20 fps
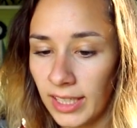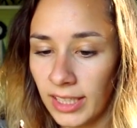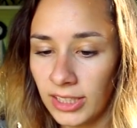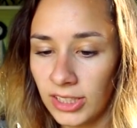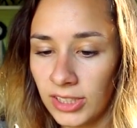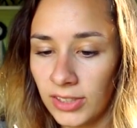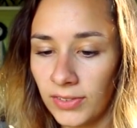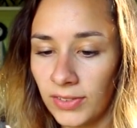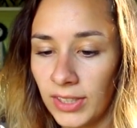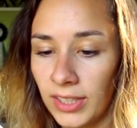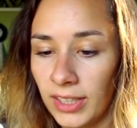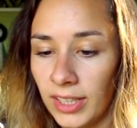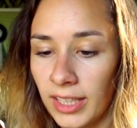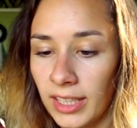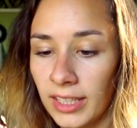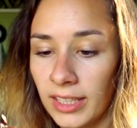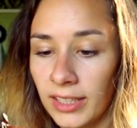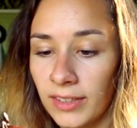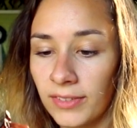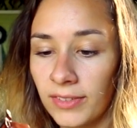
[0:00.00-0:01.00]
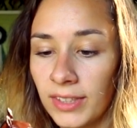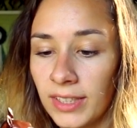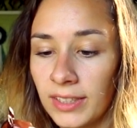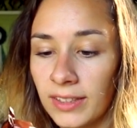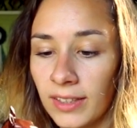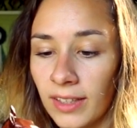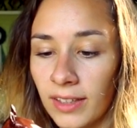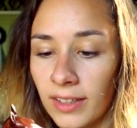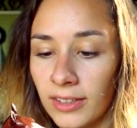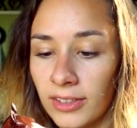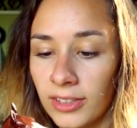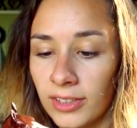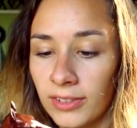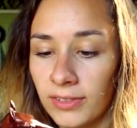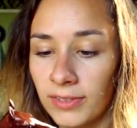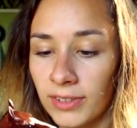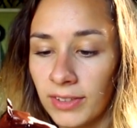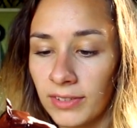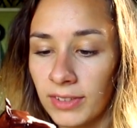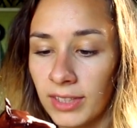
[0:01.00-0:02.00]
I just feel like if he's
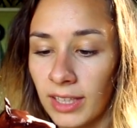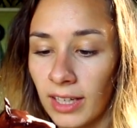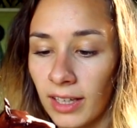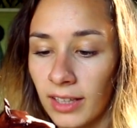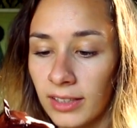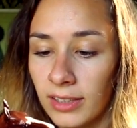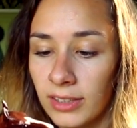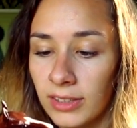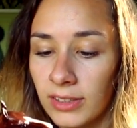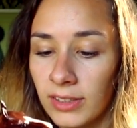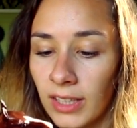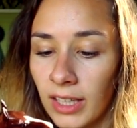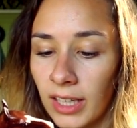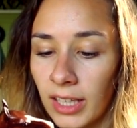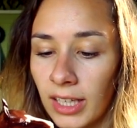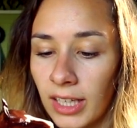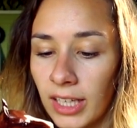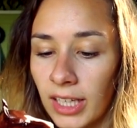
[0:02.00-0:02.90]
$150,